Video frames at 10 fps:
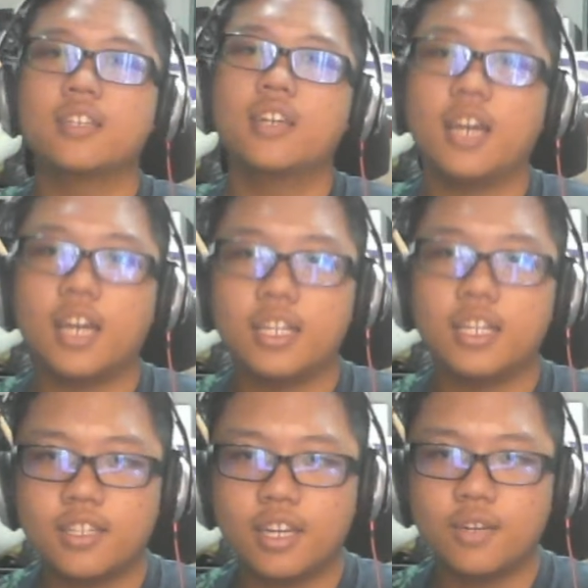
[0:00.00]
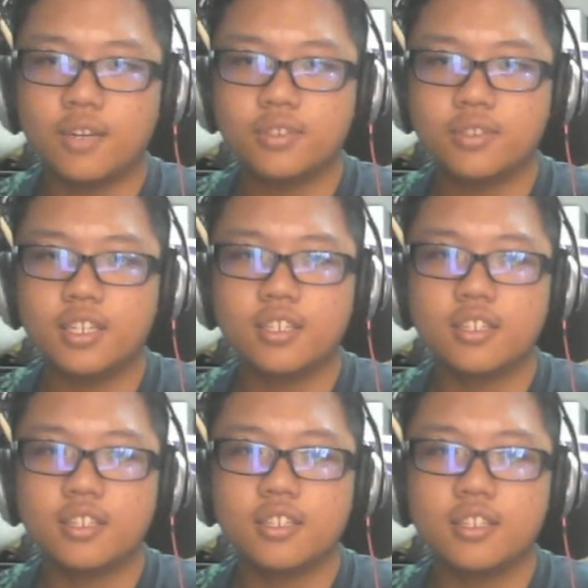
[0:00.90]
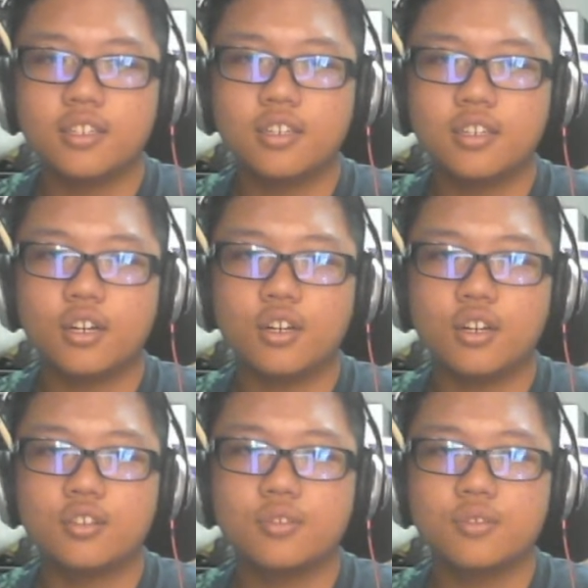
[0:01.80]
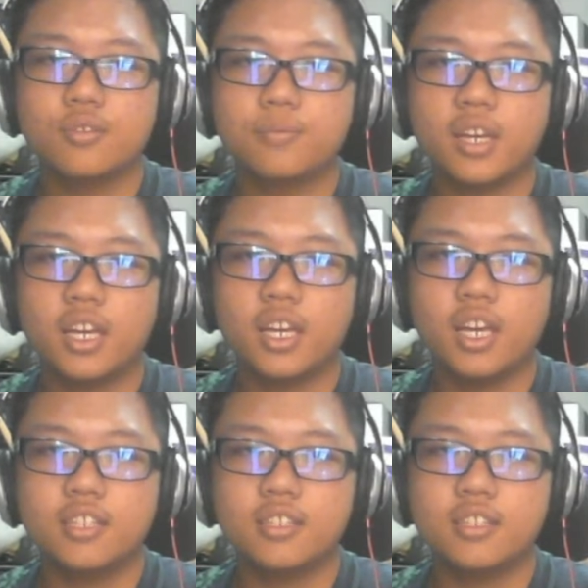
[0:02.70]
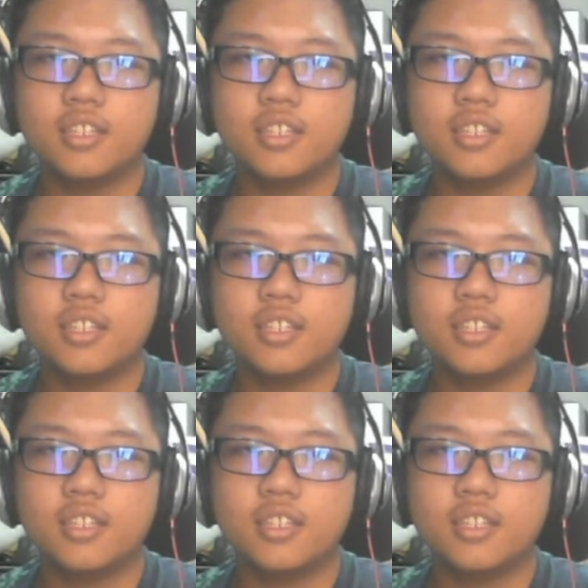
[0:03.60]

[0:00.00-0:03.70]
And that was it? Oh man,